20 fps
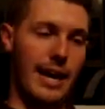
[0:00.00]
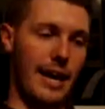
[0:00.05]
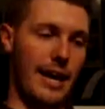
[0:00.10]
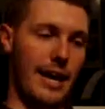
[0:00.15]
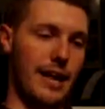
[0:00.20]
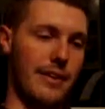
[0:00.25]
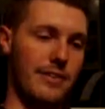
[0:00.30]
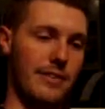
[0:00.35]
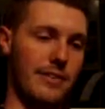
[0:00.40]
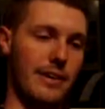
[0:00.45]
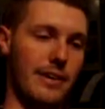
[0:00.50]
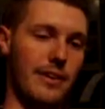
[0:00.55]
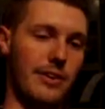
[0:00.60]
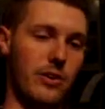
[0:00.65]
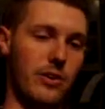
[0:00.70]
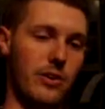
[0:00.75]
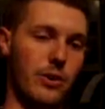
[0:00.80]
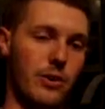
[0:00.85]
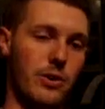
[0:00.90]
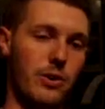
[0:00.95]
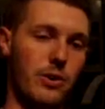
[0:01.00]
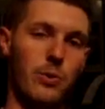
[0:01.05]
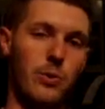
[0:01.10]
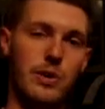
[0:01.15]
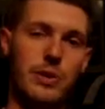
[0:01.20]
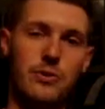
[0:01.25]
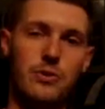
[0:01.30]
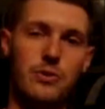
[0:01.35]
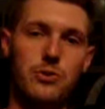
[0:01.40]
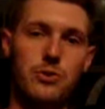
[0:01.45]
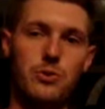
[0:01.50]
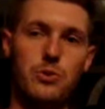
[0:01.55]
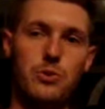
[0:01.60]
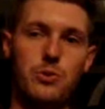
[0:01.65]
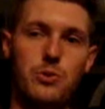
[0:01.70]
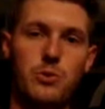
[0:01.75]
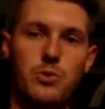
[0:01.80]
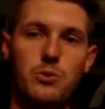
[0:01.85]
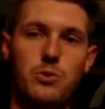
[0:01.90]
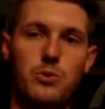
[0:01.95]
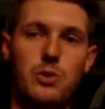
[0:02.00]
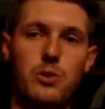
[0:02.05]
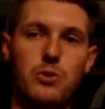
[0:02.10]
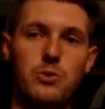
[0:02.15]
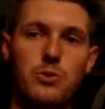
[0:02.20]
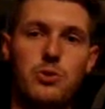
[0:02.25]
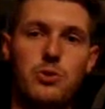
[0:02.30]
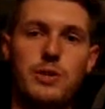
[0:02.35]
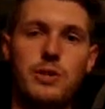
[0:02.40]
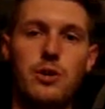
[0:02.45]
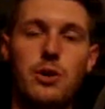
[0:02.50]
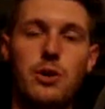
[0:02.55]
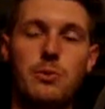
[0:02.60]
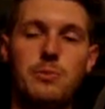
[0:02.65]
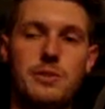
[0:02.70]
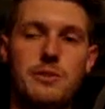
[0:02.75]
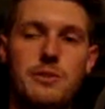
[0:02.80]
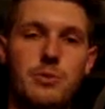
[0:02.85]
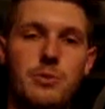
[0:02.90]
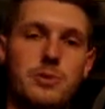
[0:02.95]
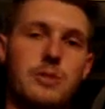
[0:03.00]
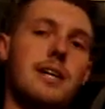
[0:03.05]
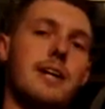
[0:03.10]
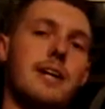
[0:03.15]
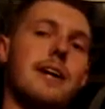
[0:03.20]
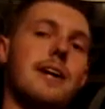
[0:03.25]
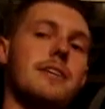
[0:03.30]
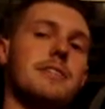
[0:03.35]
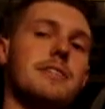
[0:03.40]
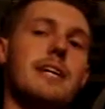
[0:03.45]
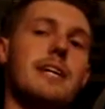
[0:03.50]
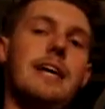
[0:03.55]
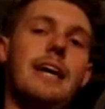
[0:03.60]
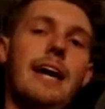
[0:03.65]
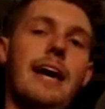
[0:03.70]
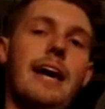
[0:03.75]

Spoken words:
and that are going to treat the home as if it was theirs